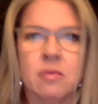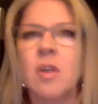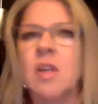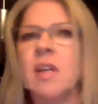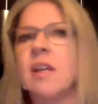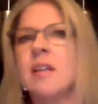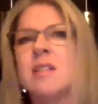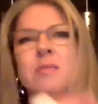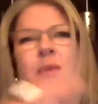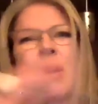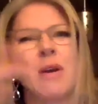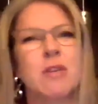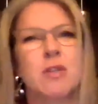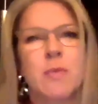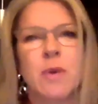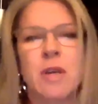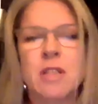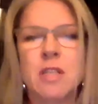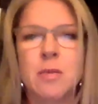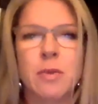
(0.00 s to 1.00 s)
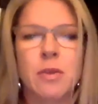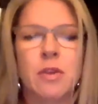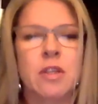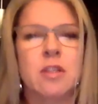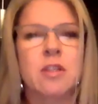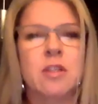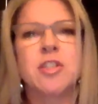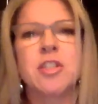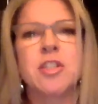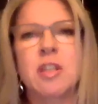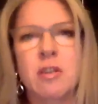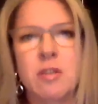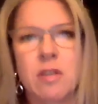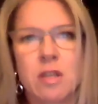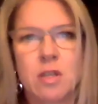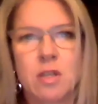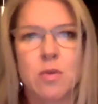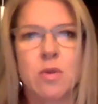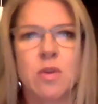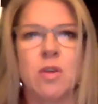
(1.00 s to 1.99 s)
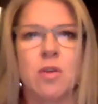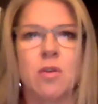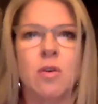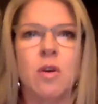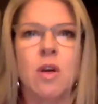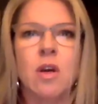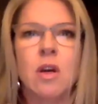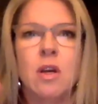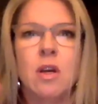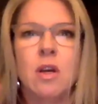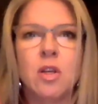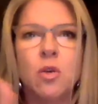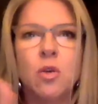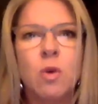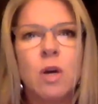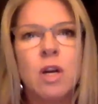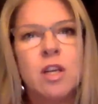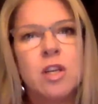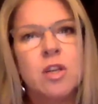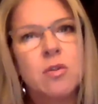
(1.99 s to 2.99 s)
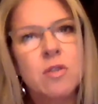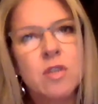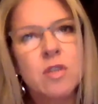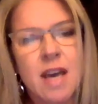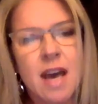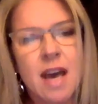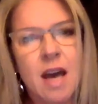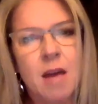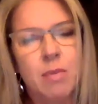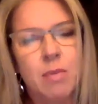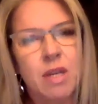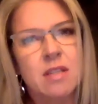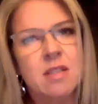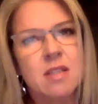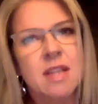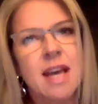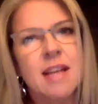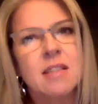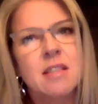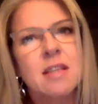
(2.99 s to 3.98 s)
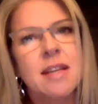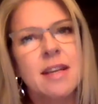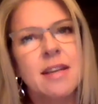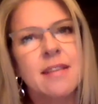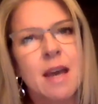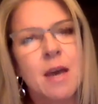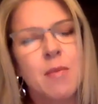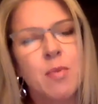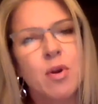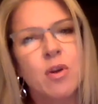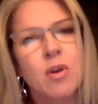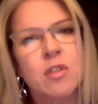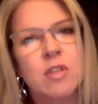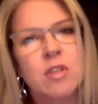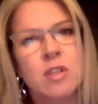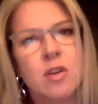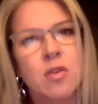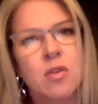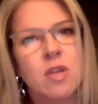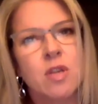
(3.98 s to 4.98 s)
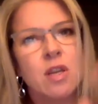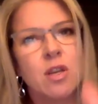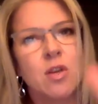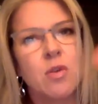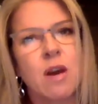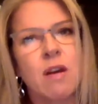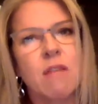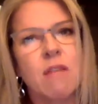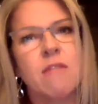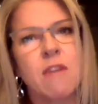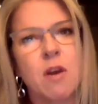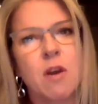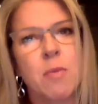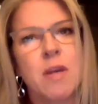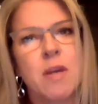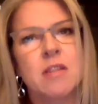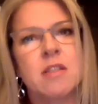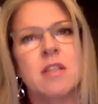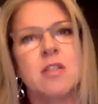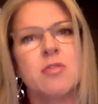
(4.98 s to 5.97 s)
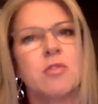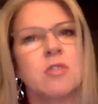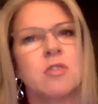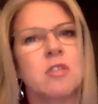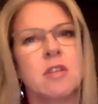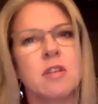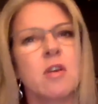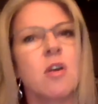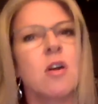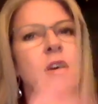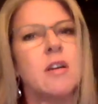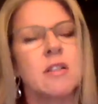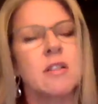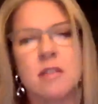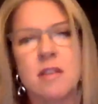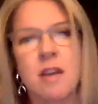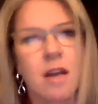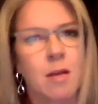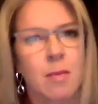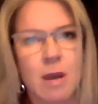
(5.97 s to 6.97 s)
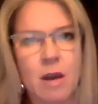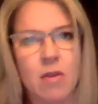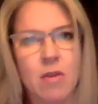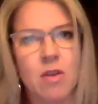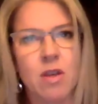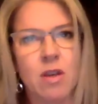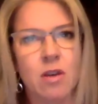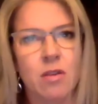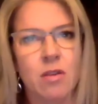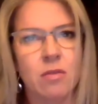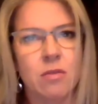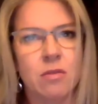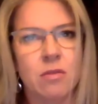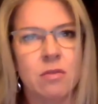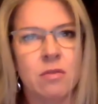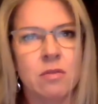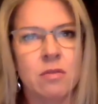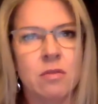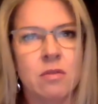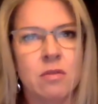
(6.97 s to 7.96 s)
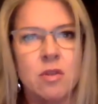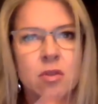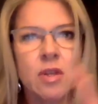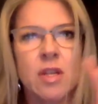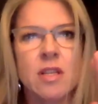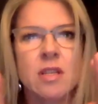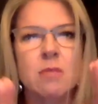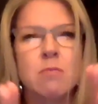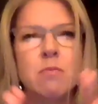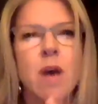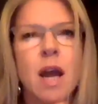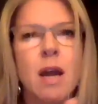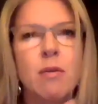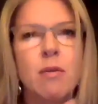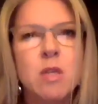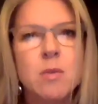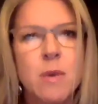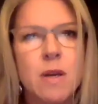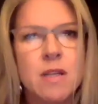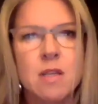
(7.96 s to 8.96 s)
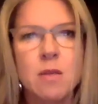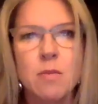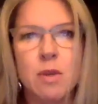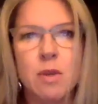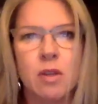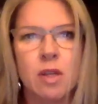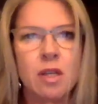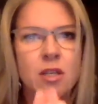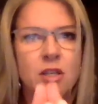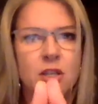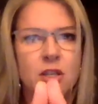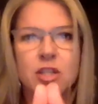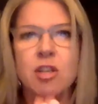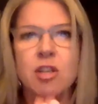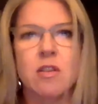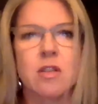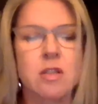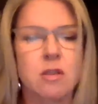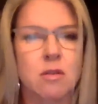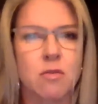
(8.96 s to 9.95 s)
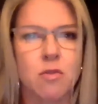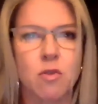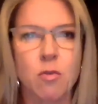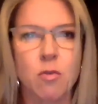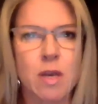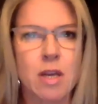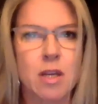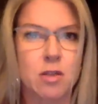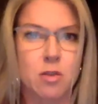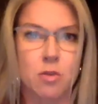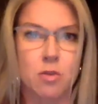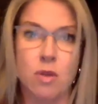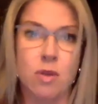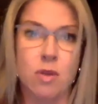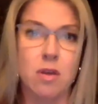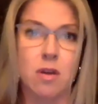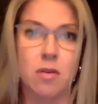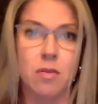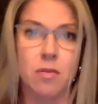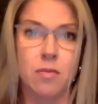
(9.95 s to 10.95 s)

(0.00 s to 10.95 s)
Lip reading: It's my responsibility to share this with you. You want to use that, because that's letting that person know that you have their best interest at heart. It's not about you. So it is my responsibility to share this information with you.